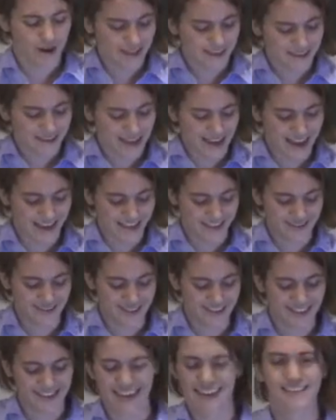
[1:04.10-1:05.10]
rights
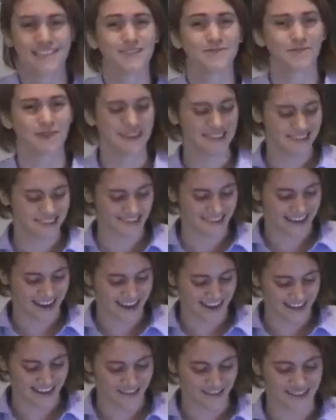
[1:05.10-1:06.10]
activists, anti-racist
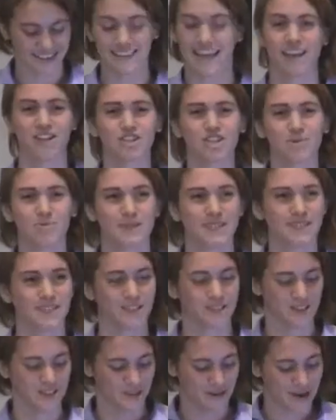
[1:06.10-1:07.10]
activists,
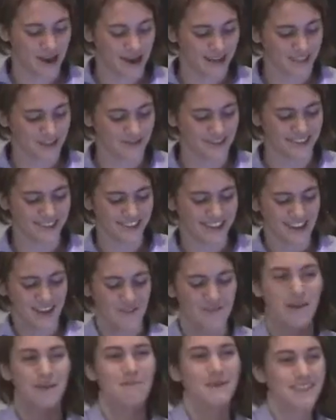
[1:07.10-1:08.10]
LGBTQ activists,
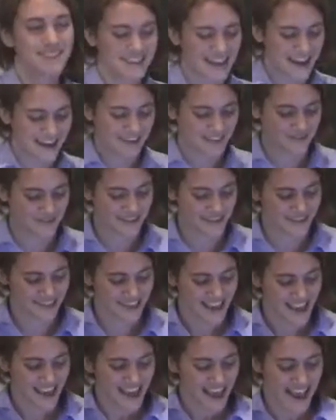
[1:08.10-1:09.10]
feminist
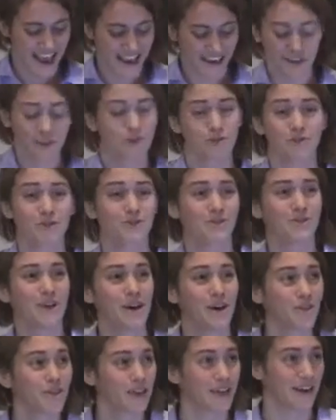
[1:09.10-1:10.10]
activists, and universal
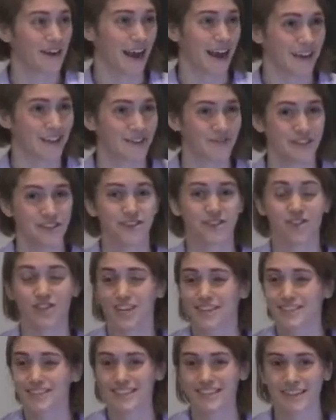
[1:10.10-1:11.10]
healthcare activists,
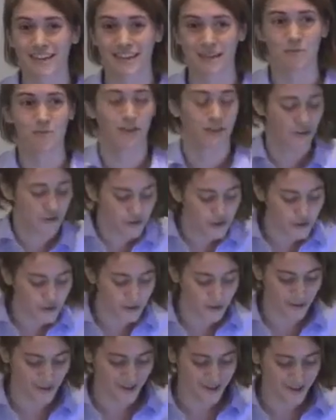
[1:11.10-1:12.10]
just to name a
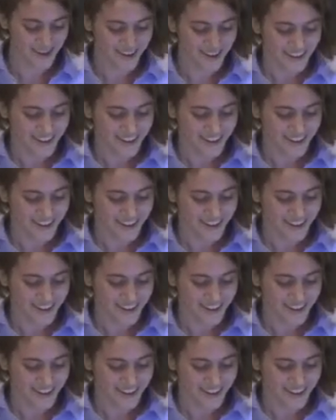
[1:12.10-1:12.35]
few.